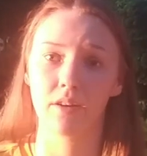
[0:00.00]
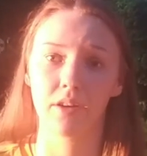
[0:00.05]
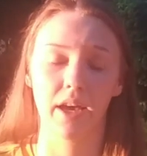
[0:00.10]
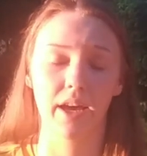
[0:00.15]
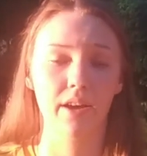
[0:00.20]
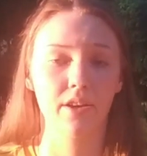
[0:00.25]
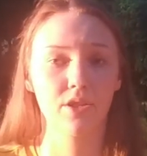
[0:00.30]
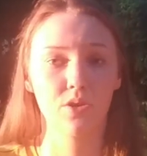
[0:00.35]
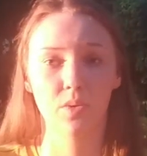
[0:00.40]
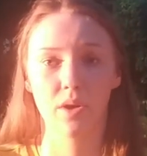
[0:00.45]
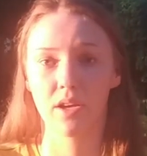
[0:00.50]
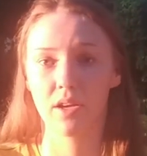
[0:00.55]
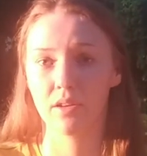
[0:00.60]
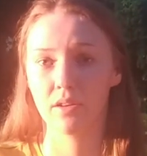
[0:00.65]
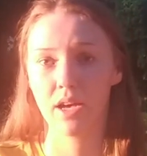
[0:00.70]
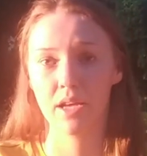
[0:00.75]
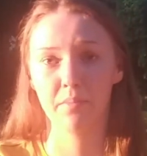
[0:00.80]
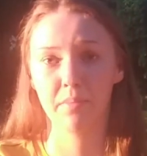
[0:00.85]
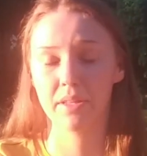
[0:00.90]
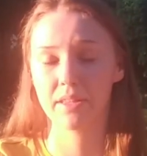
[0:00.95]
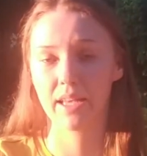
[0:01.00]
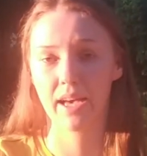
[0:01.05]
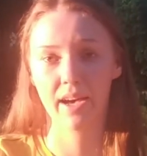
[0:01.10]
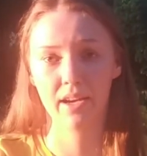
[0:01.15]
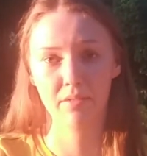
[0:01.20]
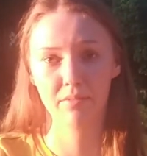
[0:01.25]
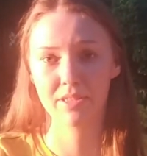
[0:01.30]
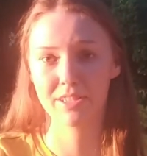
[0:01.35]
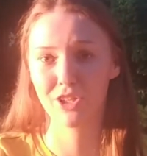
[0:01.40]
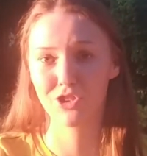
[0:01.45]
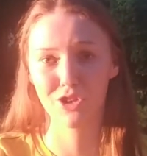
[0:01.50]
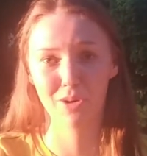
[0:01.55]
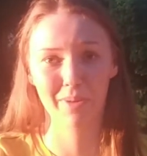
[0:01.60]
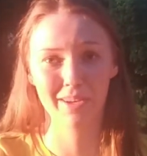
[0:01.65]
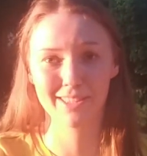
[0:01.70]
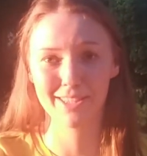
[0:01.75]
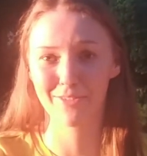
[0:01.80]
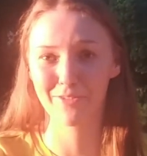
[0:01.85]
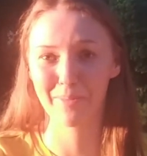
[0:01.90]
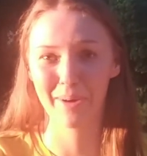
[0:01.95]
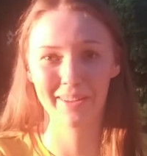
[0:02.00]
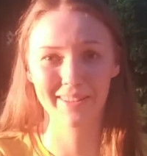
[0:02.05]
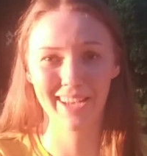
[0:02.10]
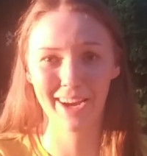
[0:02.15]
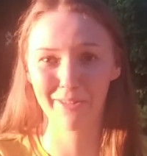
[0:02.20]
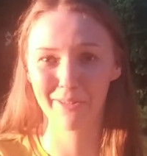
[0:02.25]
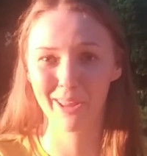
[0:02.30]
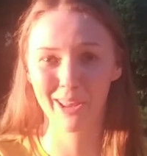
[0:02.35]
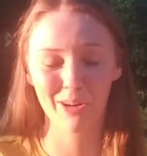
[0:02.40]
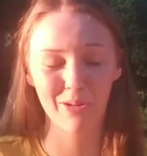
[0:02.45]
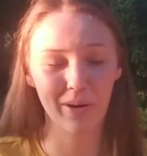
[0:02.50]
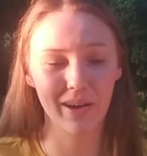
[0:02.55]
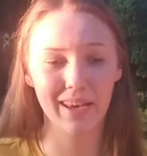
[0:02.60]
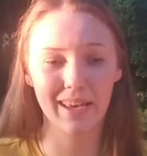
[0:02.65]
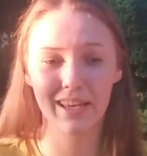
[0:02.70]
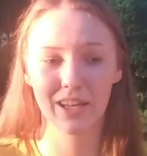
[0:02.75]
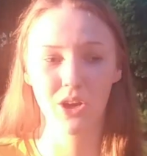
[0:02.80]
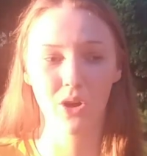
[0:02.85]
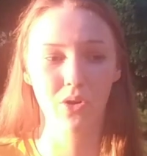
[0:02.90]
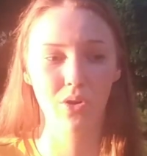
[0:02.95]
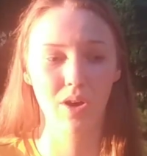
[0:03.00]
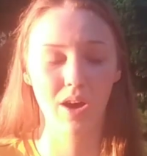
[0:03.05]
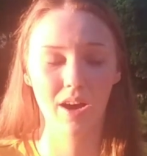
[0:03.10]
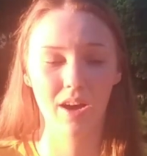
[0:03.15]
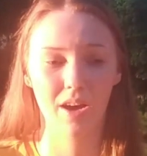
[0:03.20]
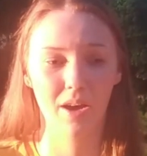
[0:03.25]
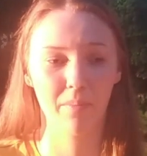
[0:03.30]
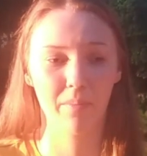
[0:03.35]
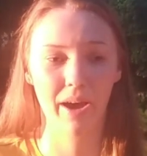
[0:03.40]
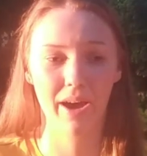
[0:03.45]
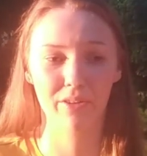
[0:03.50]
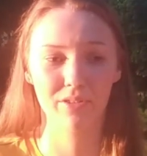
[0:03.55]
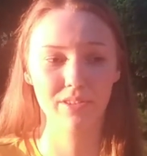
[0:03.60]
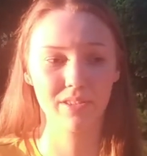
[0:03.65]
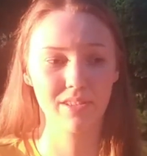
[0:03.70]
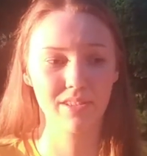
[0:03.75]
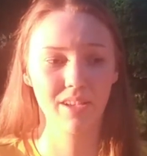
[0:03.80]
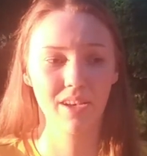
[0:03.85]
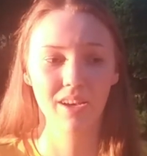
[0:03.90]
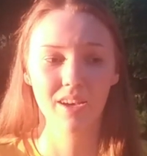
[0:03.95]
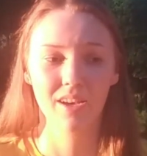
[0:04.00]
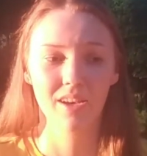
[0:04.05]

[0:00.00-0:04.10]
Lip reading: Okay, I just want to admit that, snitch on myself about that really quick. I was,